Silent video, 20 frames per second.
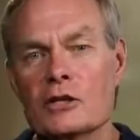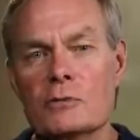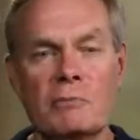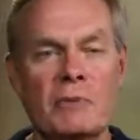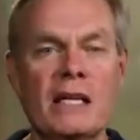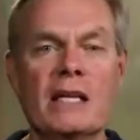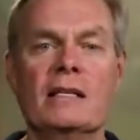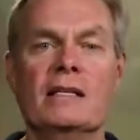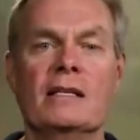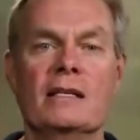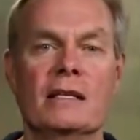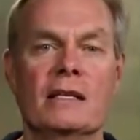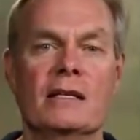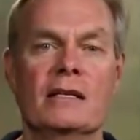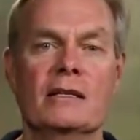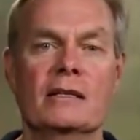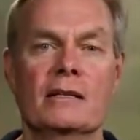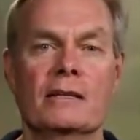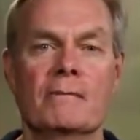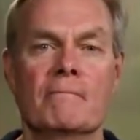
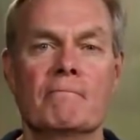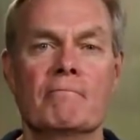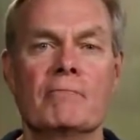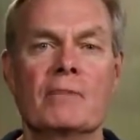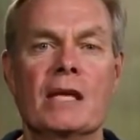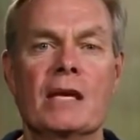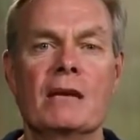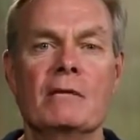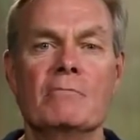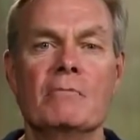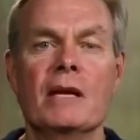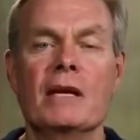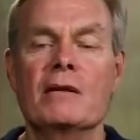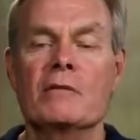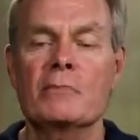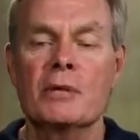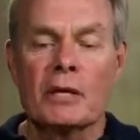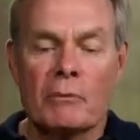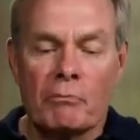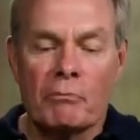species. It may
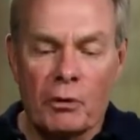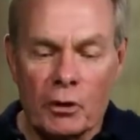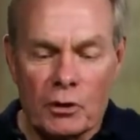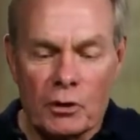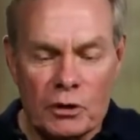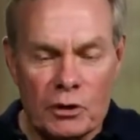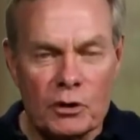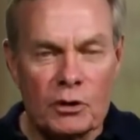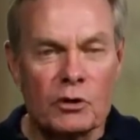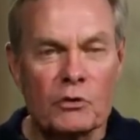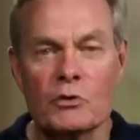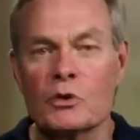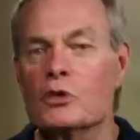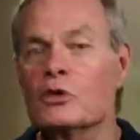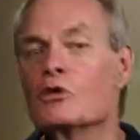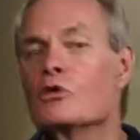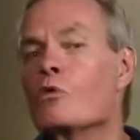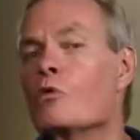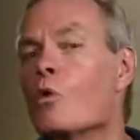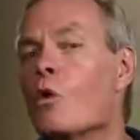have been a person who was
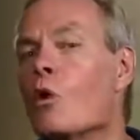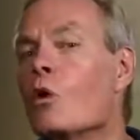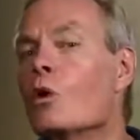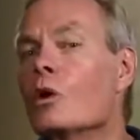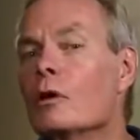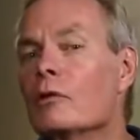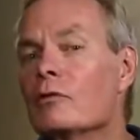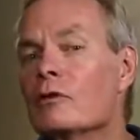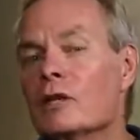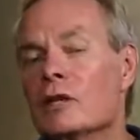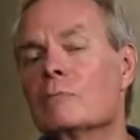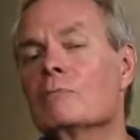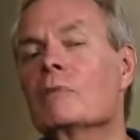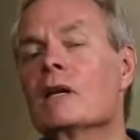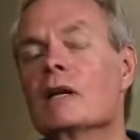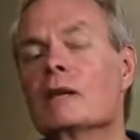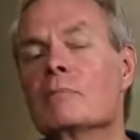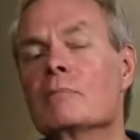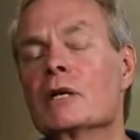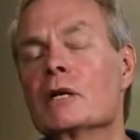dwarfed. It
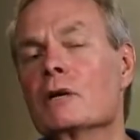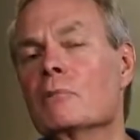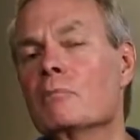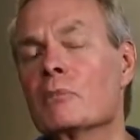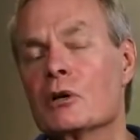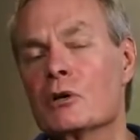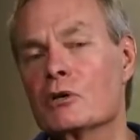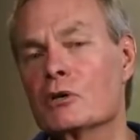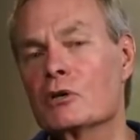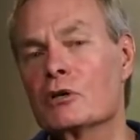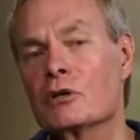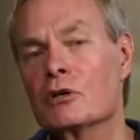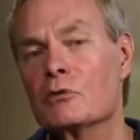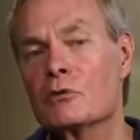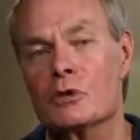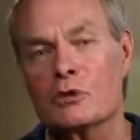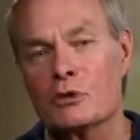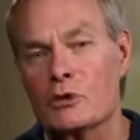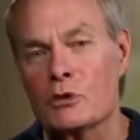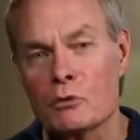may have been a person who
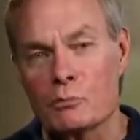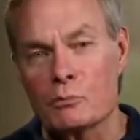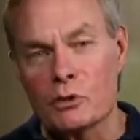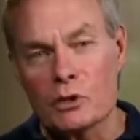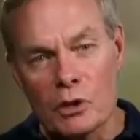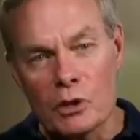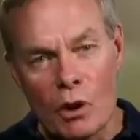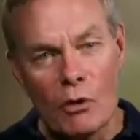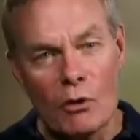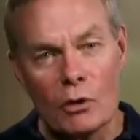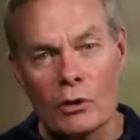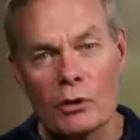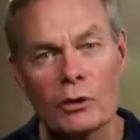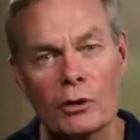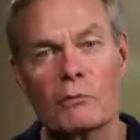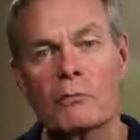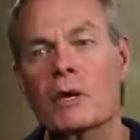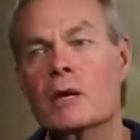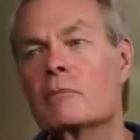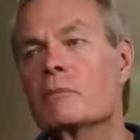was
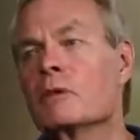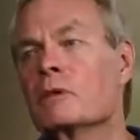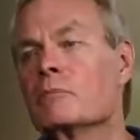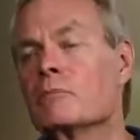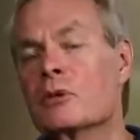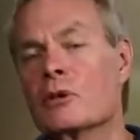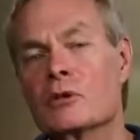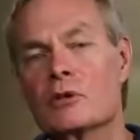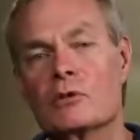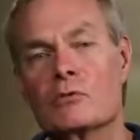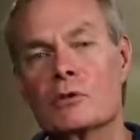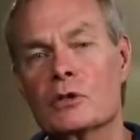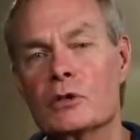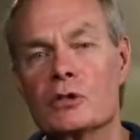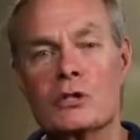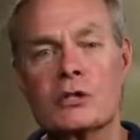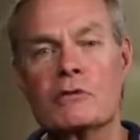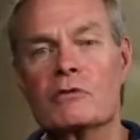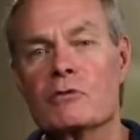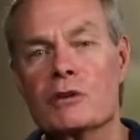stoop-shouldered. It may have been a person with
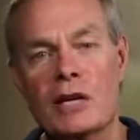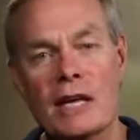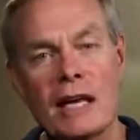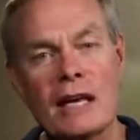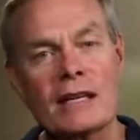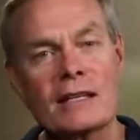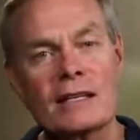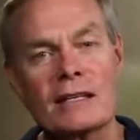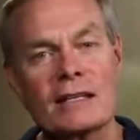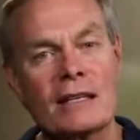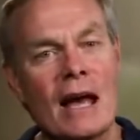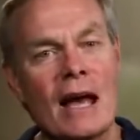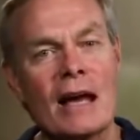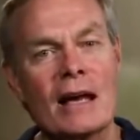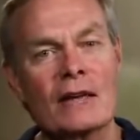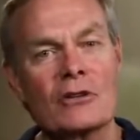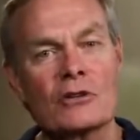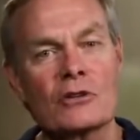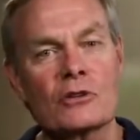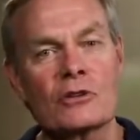a different head
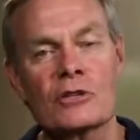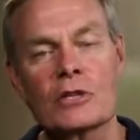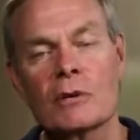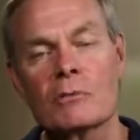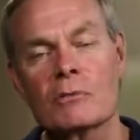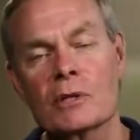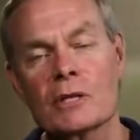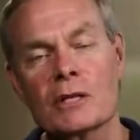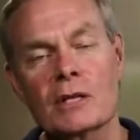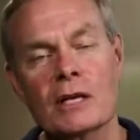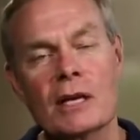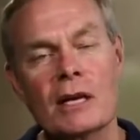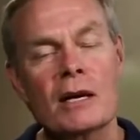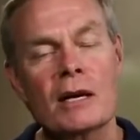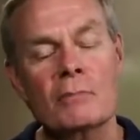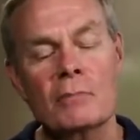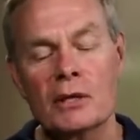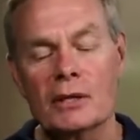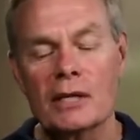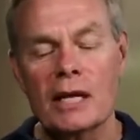size or something,
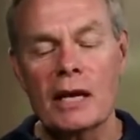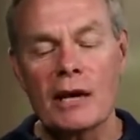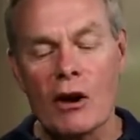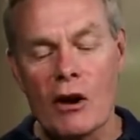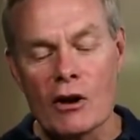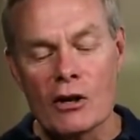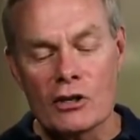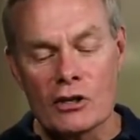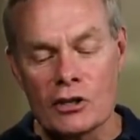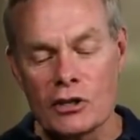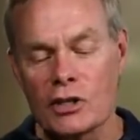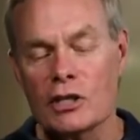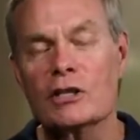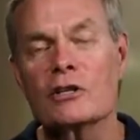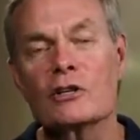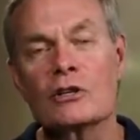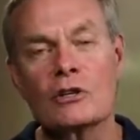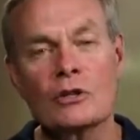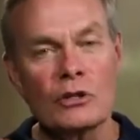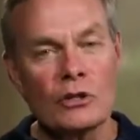but they are
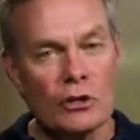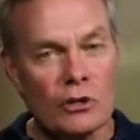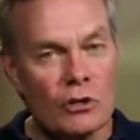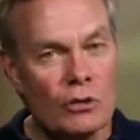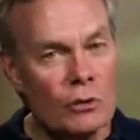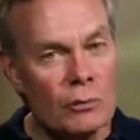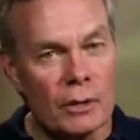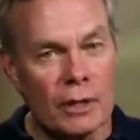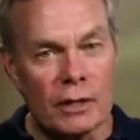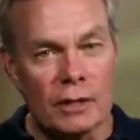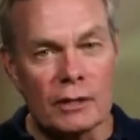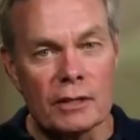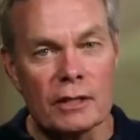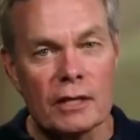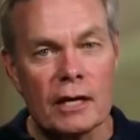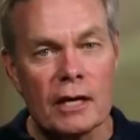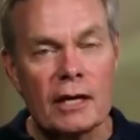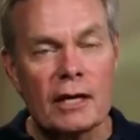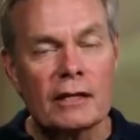still humans.